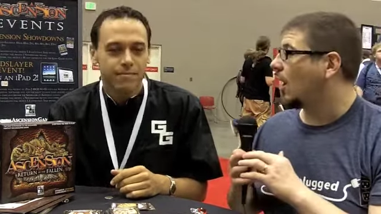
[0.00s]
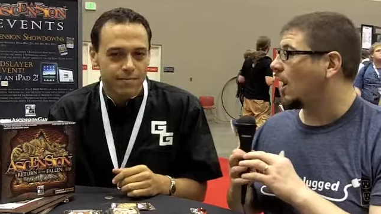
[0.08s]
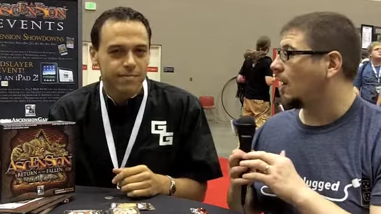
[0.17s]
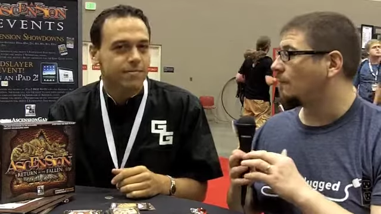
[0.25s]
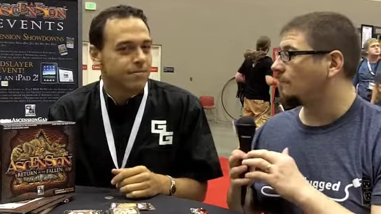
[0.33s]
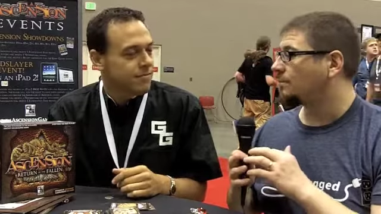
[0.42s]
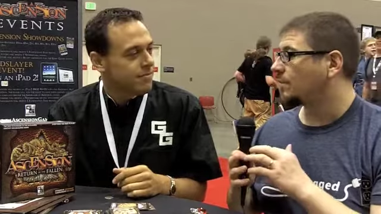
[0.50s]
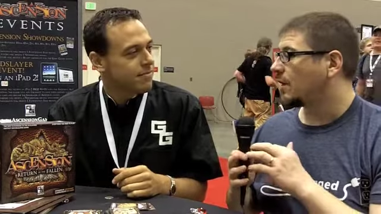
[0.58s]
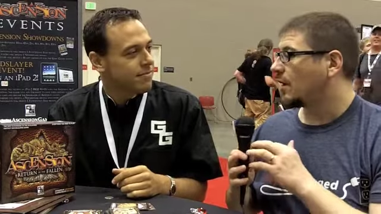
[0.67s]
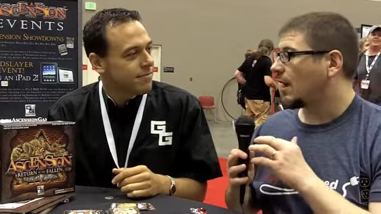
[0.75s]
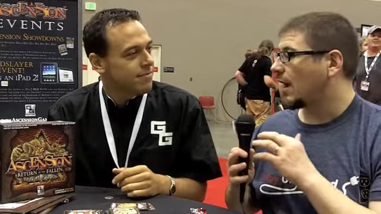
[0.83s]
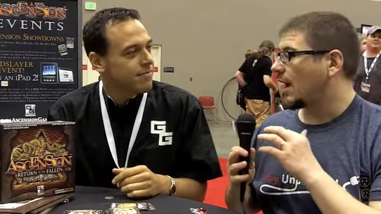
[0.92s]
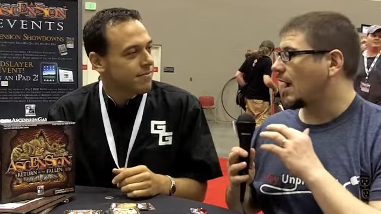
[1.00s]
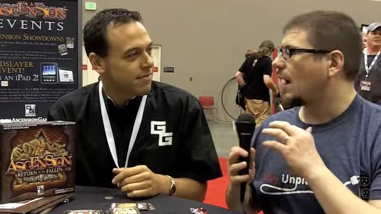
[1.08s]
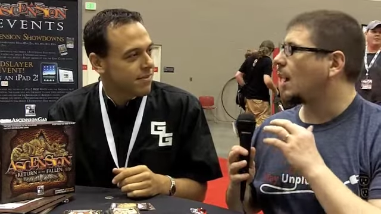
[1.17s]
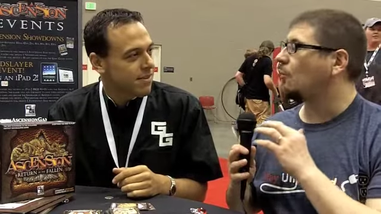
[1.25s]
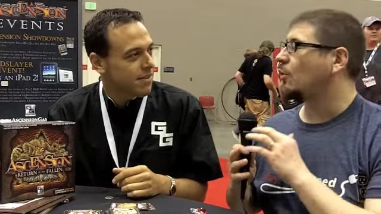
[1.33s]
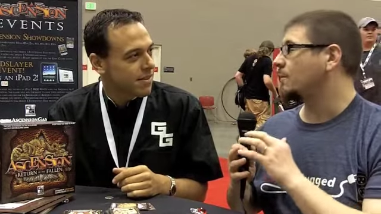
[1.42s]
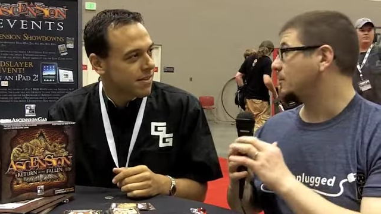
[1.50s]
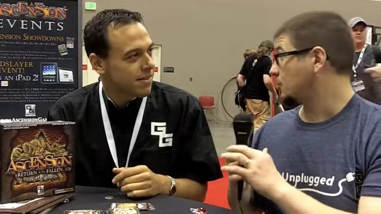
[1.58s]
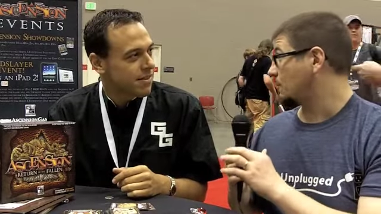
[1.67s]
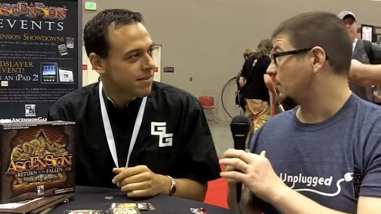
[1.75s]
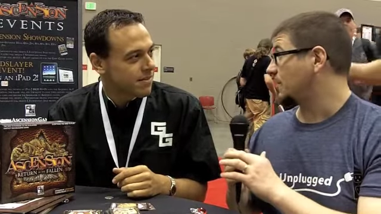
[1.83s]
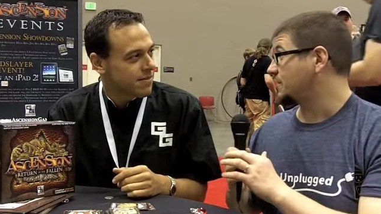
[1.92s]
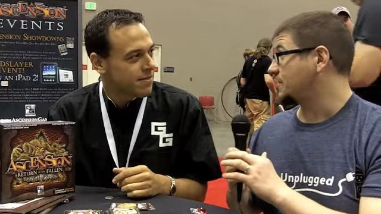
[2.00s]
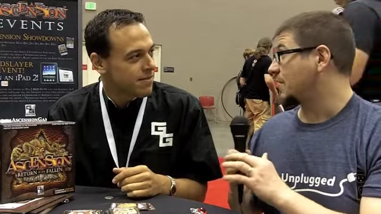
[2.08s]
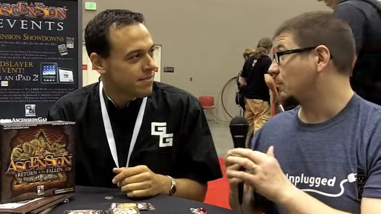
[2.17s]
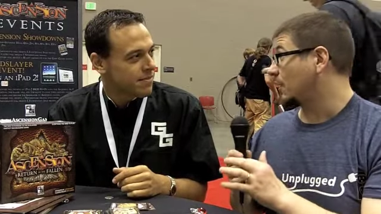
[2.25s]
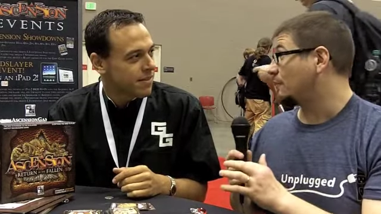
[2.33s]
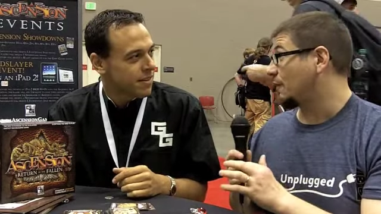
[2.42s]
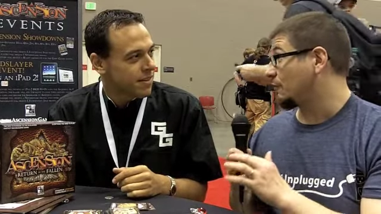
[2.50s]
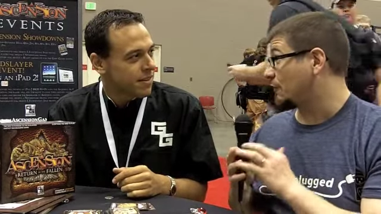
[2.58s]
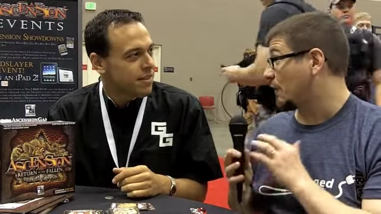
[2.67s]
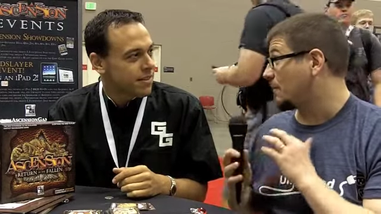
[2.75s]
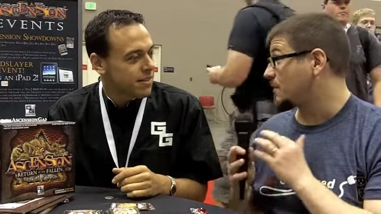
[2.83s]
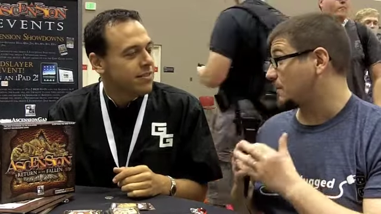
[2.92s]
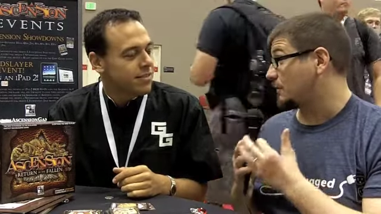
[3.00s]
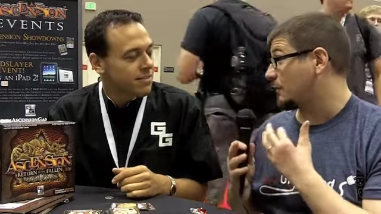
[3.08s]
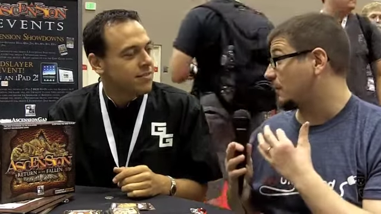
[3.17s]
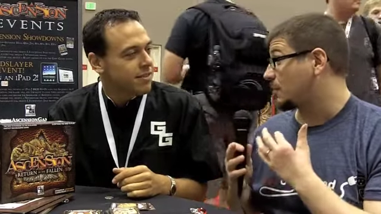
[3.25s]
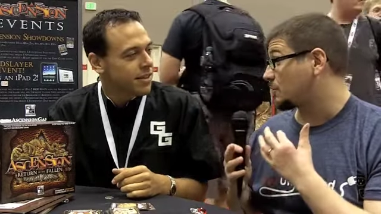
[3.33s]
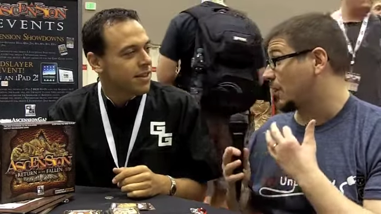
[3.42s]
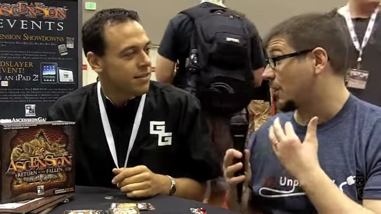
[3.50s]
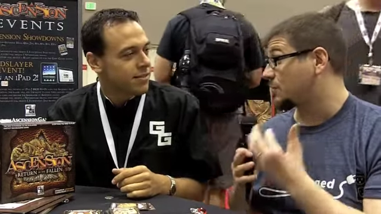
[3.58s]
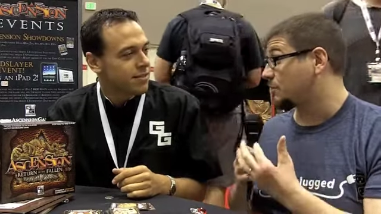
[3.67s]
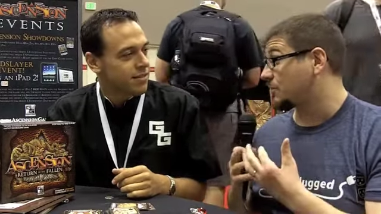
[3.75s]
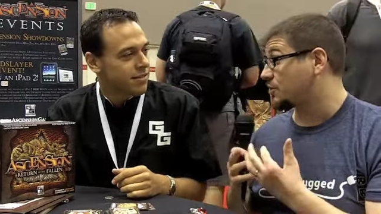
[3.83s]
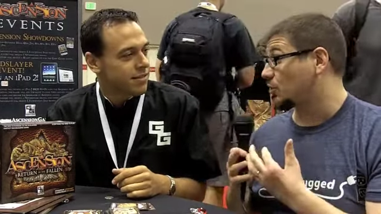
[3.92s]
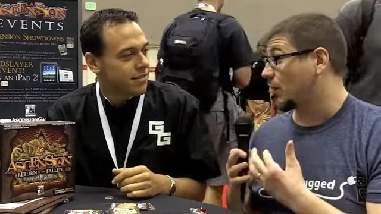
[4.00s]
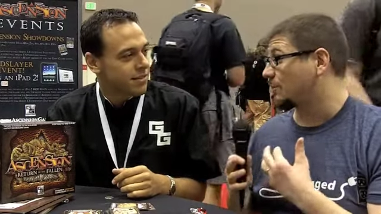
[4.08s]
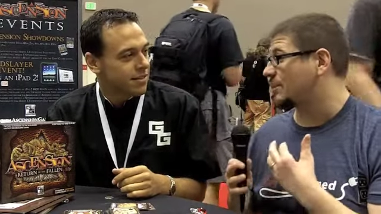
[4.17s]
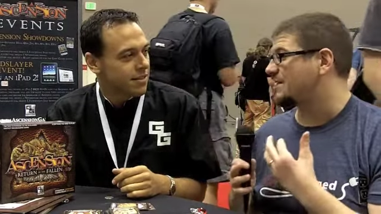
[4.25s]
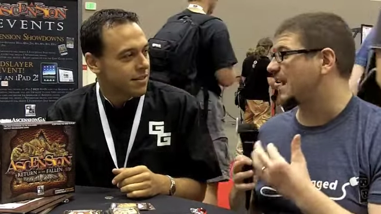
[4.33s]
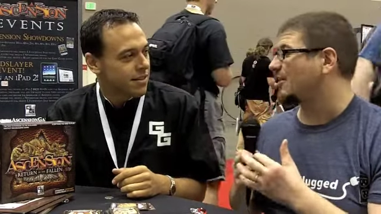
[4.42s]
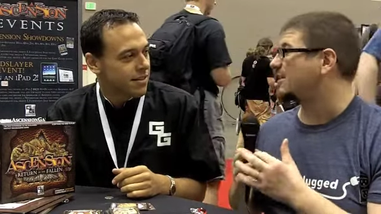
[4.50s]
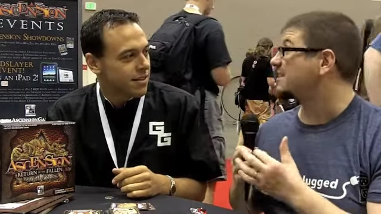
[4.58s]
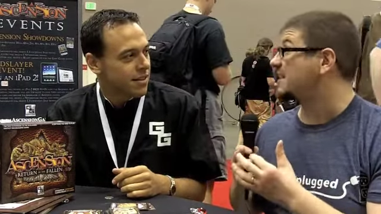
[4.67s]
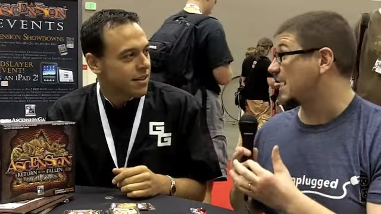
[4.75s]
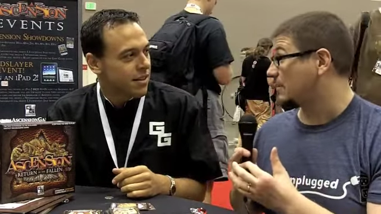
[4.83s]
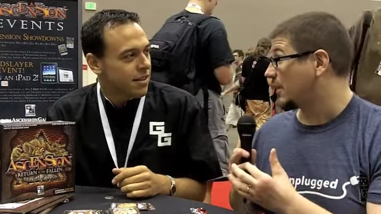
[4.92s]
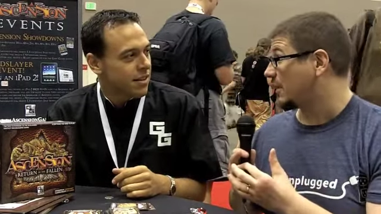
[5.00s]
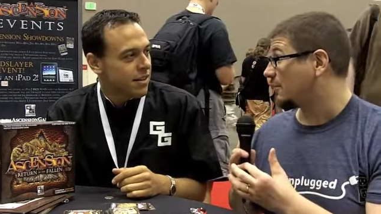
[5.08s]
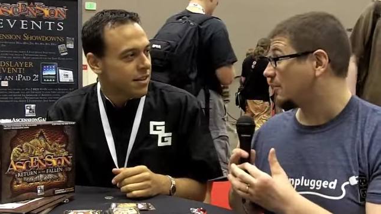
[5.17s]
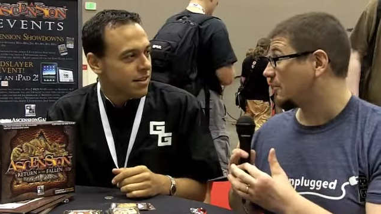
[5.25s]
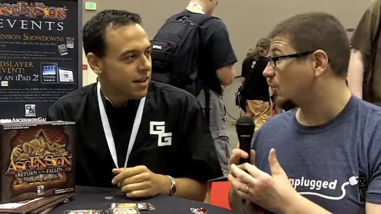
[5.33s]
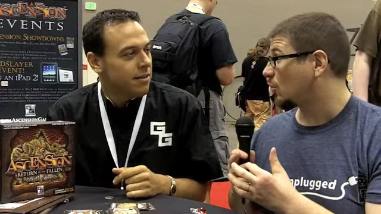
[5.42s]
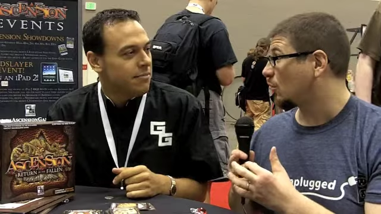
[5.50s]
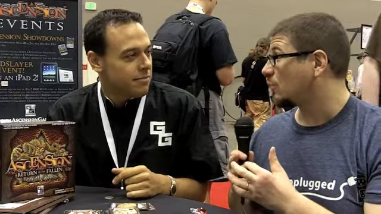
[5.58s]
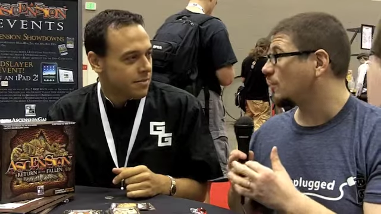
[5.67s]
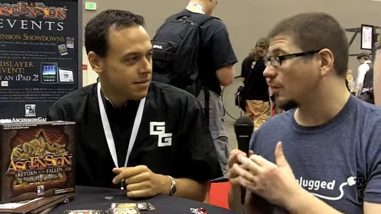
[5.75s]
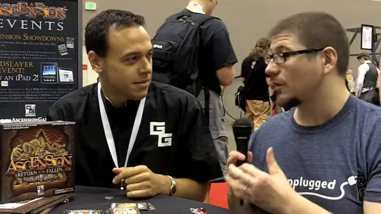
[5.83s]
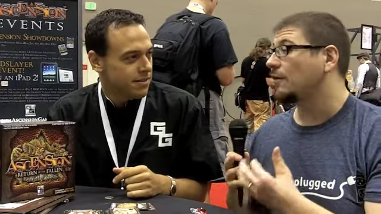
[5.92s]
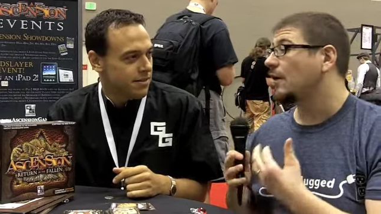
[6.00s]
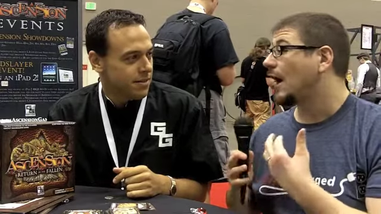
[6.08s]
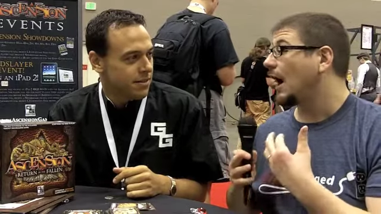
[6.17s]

Speaker 1: Um, I want to make sure I'm pronouncing his name right. If I if I, mis- if I mispronounce it, please correct me. It's Eric Sabee. Yep. Okay.